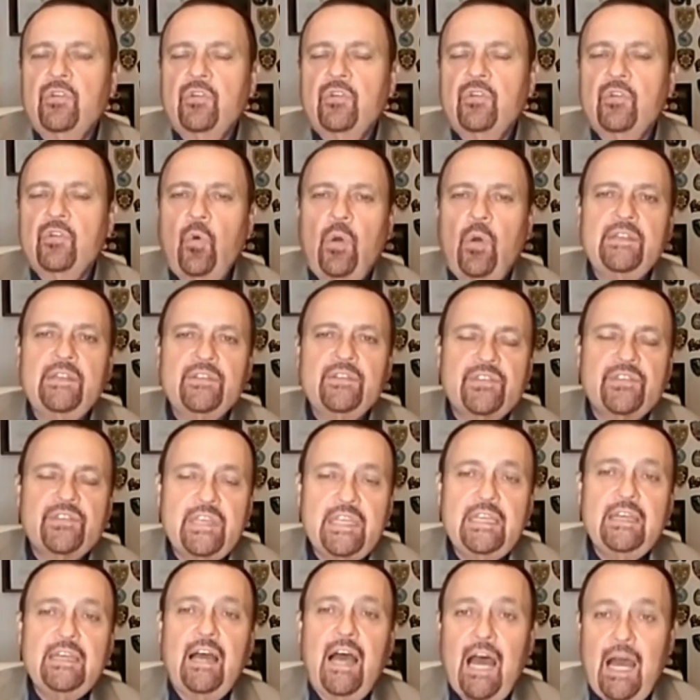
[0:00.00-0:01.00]
You're going to
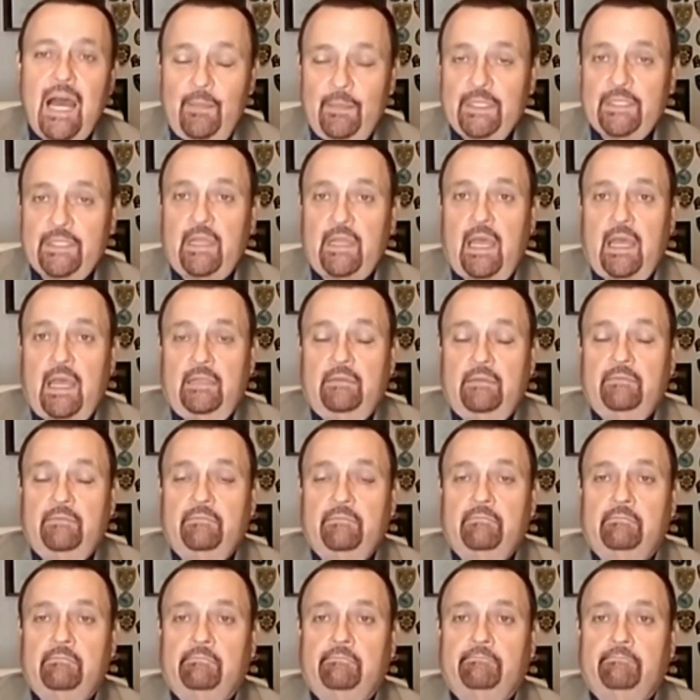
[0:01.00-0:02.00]
see a homicide,
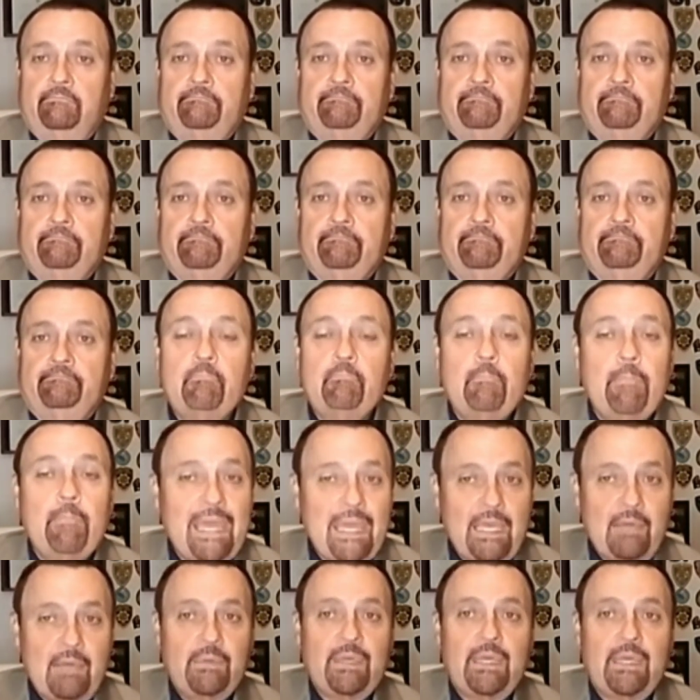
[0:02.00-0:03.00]

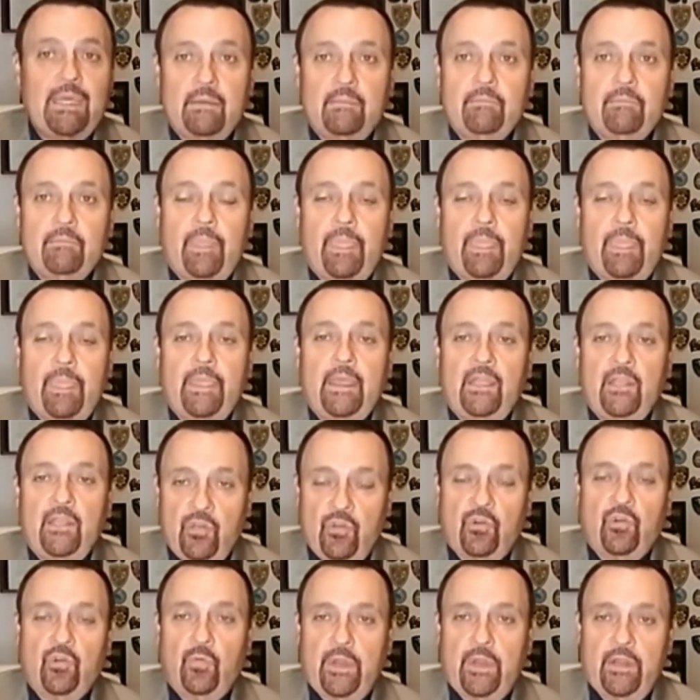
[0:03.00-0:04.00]
maybe,
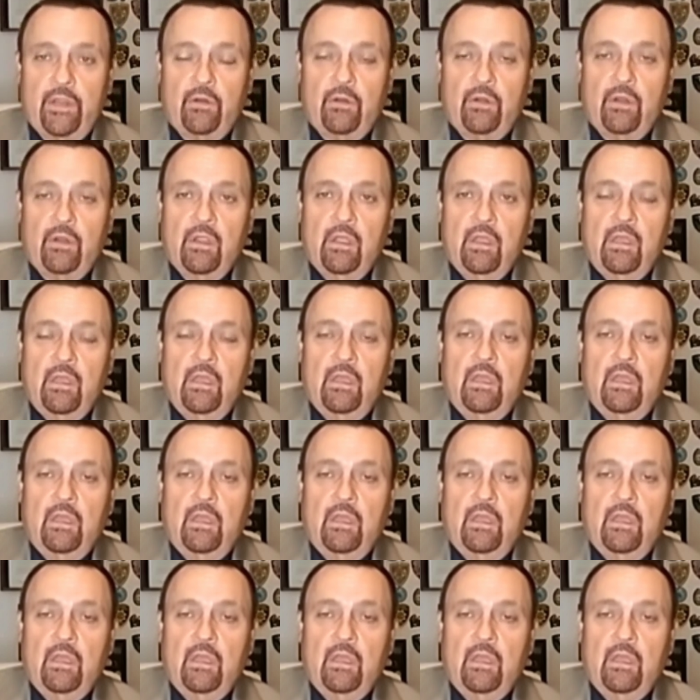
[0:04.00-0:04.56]
in your career,